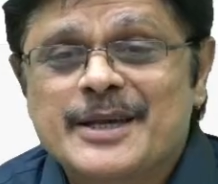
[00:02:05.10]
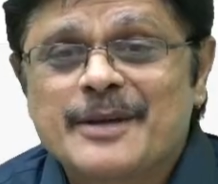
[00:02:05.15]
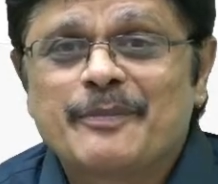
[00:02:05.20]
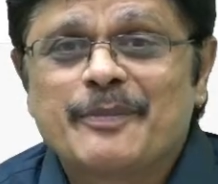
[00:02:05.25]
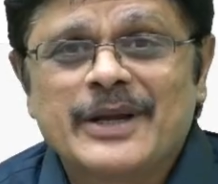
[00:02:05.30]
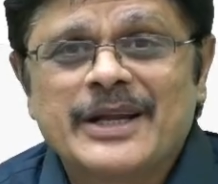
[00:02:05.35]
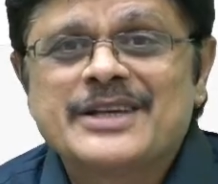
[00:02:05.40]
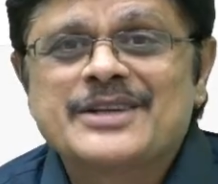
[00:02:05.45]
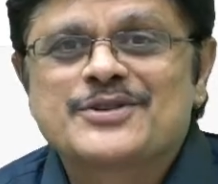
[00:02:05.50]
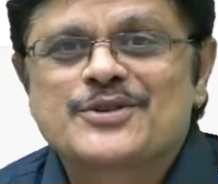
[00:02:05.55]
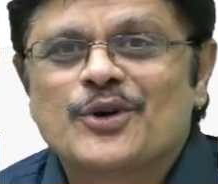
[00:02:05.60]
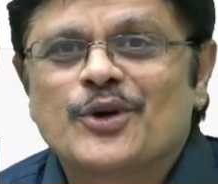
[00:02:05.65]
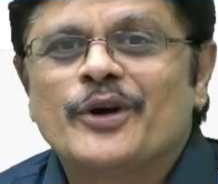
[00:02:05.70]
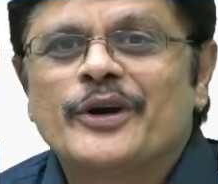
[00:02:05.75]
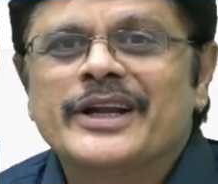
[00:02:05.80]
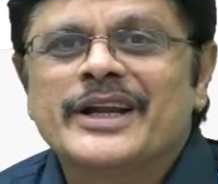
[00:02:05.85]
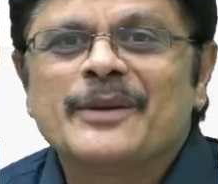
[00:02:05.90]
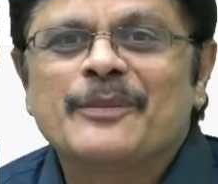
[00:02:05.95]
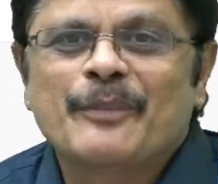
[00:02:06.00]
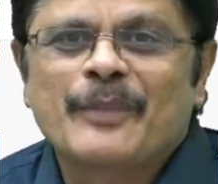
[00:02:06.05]
please
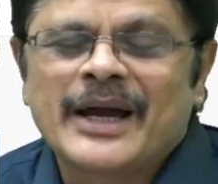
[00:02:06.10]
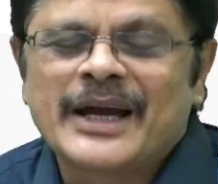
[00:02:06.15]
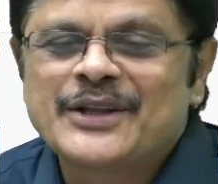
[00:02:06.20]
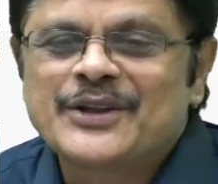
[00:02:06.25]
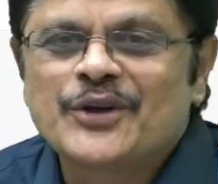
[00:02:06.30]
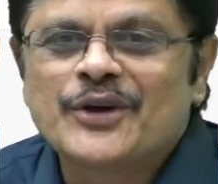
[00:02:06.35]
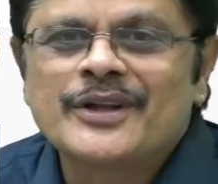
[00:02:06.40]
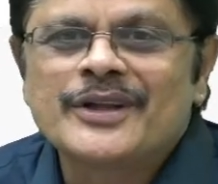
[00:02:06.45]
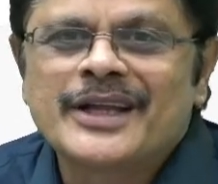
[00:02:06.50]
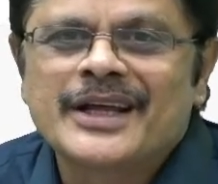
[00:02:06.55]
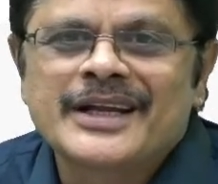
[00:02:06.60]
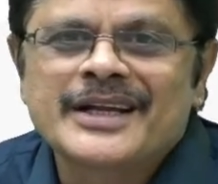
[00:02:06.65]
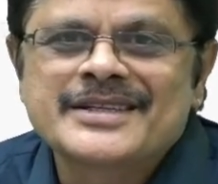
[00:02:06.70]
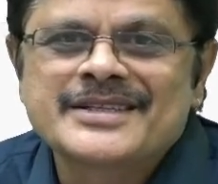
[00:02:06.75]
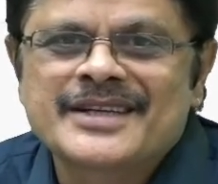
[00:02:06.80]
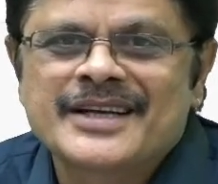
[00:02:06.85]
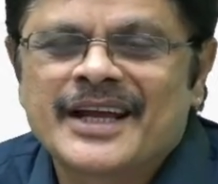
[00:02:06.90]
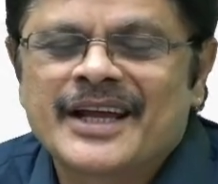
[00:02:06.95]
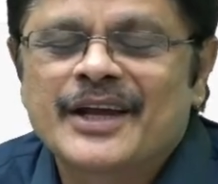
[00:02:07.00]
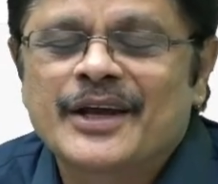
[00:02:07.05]
note in Python there is
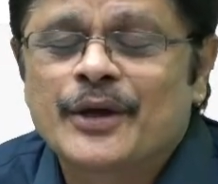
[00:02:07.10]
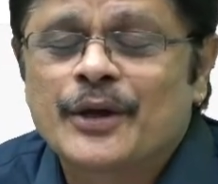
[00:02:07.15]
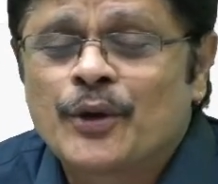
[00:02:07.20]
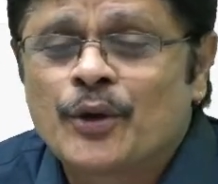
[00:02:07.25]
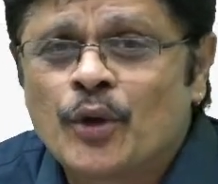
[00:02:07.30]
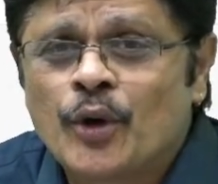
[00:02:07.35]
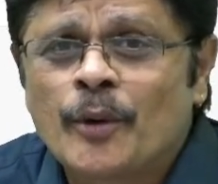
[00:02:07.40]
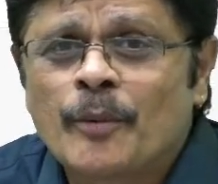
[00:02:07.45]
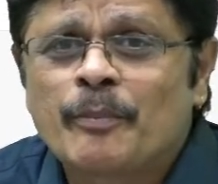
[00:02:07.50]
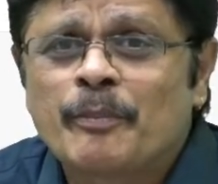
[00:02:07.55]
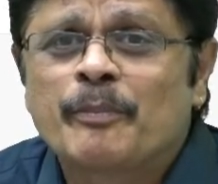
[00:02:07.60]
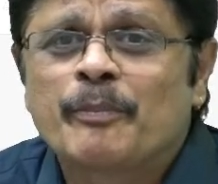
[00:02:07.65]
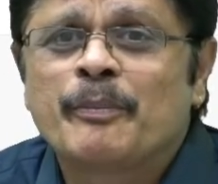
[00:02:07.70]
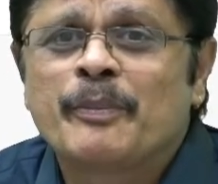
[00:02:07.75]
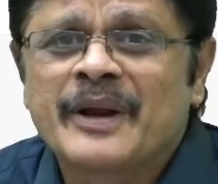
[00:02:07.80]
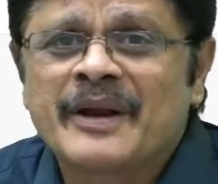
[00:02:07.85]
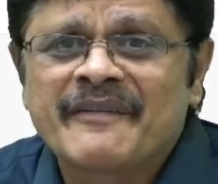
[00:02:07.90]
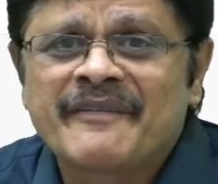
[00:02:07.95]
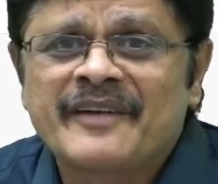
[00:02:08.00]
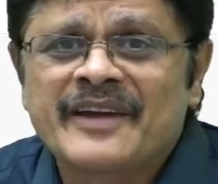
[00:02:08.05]
no
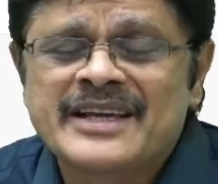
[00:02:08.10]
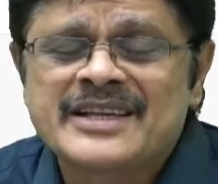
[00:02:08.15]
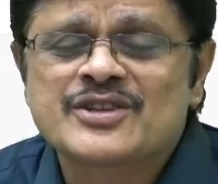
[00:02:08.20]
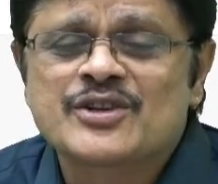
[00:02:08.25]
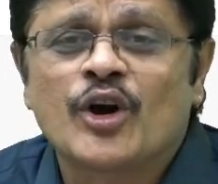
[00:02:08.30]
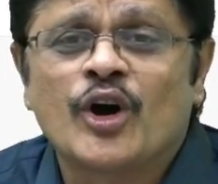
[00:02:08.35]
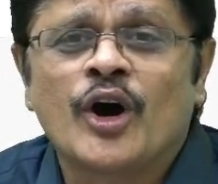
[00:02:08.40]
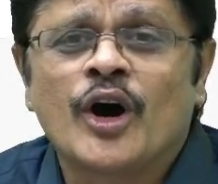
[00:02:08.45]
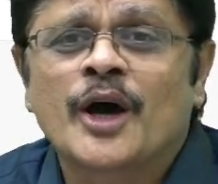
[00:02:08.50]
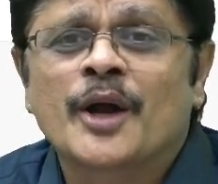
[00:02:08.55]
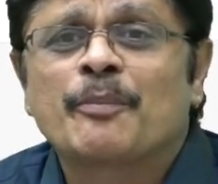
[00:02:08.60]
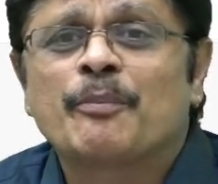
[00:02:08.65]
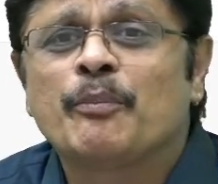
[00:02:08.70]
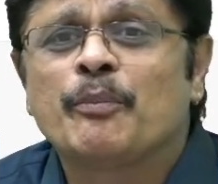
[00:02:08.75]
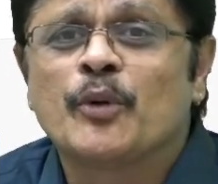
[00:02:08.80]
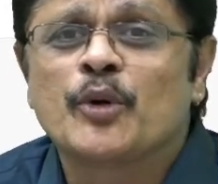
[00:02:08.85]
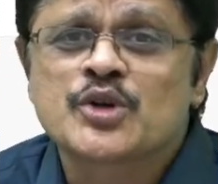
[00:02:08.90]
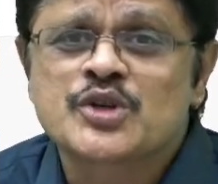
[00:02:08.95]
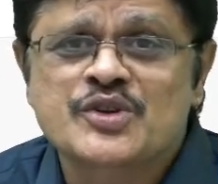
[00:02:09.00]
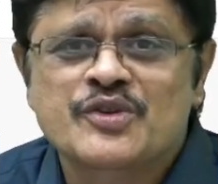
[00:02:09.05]
prefix or
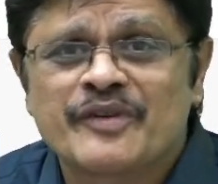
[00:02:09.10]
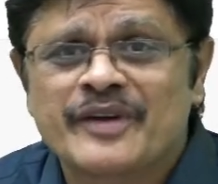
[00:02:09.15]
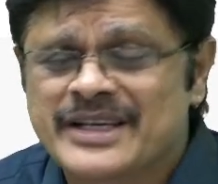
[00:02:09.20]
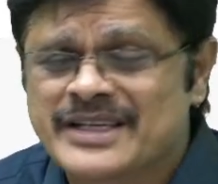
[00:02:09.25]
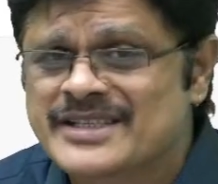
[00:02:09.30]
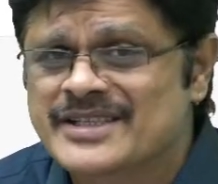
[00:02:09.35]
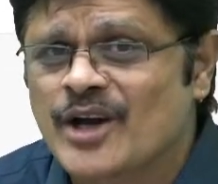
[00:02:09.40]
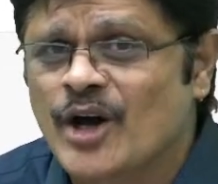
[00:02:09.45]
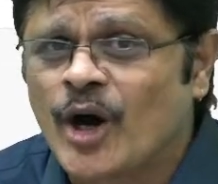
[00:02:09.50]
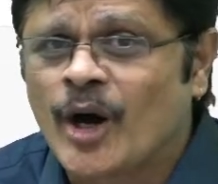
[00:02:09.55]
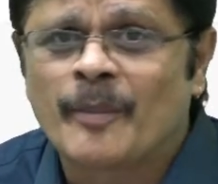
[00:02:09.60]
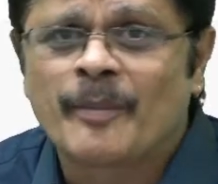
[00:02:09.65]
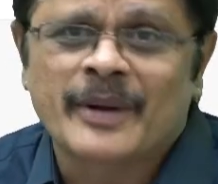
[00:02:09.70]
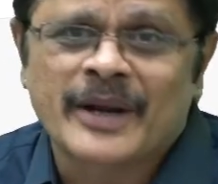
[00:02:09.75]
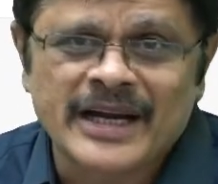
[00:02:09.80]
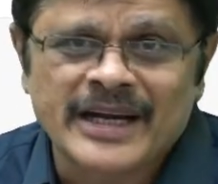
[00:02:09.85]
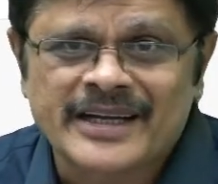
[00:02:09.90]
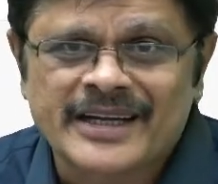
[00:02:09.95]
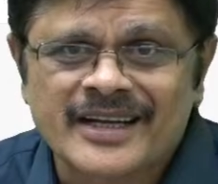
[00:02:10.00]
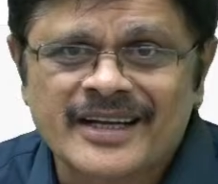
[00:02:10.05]
postfix
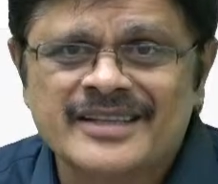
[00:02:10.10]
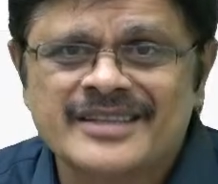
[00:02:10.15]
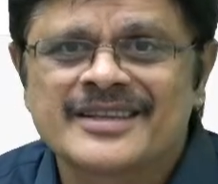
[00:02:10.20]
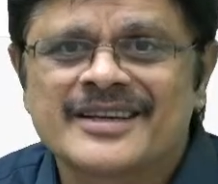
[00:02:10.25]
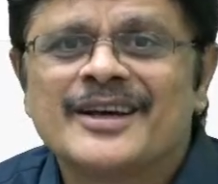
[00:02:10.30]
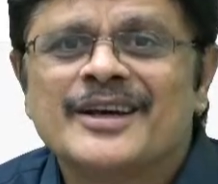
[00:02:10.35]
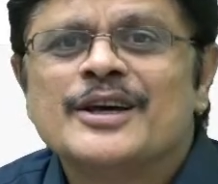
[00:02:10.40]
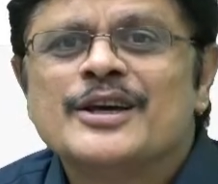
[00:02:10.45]
operators.